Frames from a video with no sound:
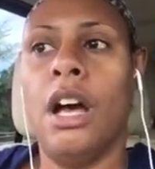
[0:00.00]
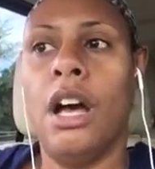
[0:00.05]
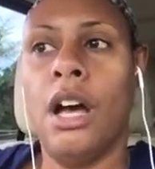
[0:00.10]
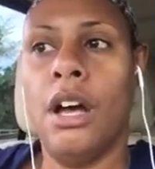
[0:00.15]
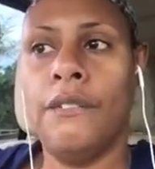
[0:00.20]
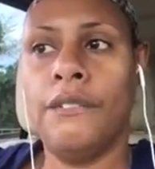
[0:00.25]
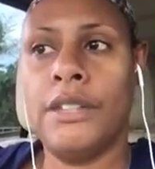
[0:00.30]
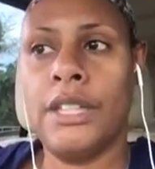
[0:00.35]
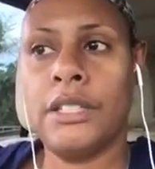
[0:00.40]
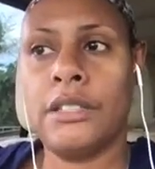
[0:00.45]

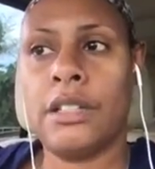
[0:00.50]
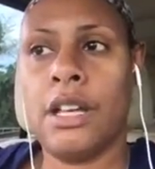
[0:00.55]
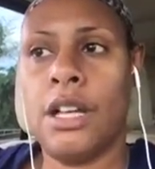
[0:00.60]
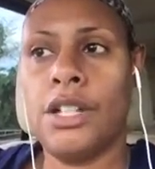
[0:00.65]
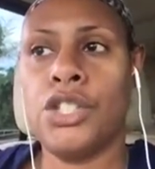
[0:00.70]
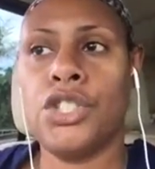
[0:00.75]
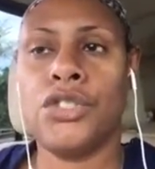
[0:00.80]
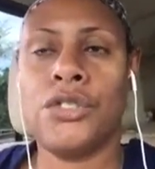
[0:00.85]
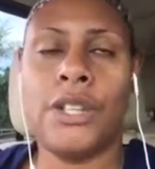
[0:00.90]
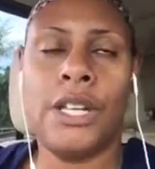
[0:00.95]
of this
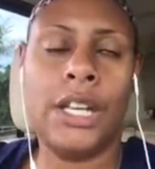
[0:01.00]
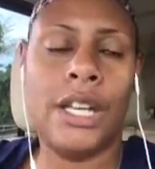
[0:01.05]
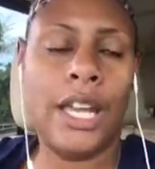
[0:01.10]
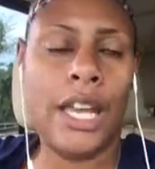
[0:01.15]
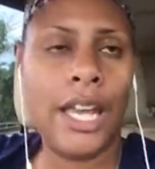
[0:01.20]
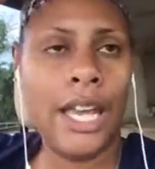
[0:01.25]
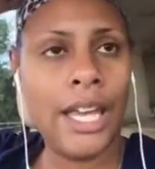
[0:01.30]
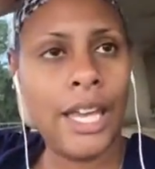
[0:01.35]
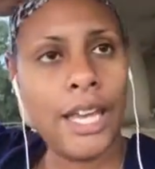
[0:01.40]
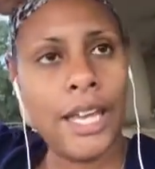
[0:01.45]
country.
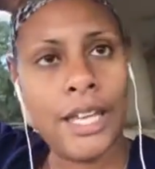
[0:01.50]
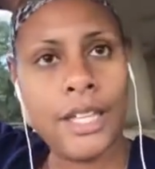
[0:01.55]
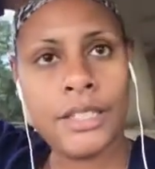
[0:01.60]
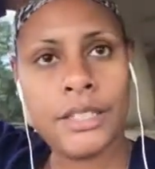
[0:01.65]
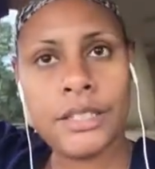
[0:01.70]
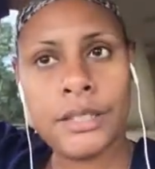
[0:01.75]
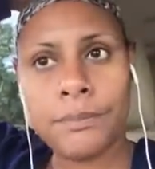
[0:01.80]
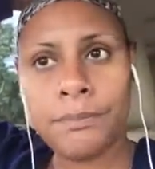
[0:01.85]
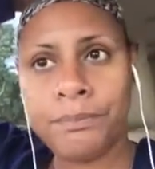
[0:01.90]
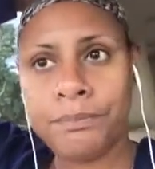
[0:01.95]

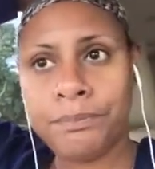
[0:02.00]
And